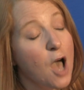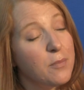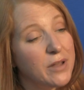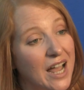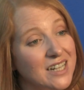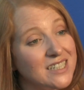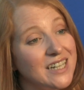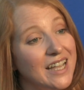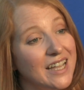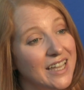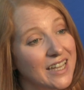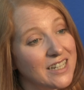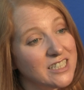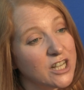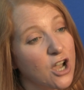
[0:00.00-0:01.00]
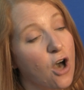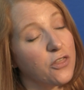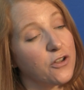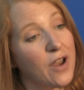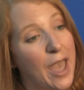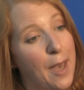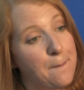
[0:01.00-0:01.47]
but actually engaging
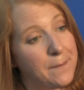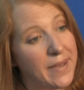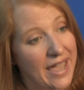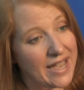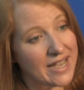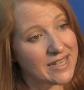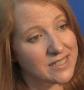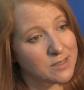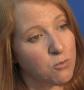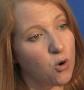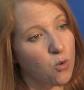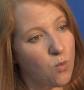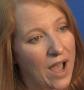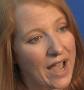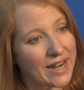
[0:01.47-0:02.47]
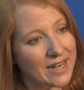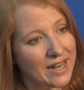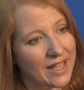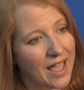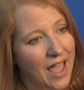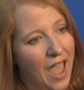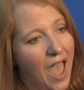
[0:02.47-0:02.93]
other MPs more widely